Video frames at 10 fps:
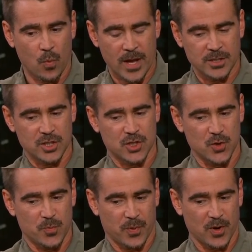when did
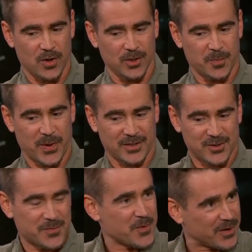you pull the
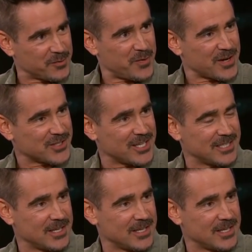picture of Morgan Fairchild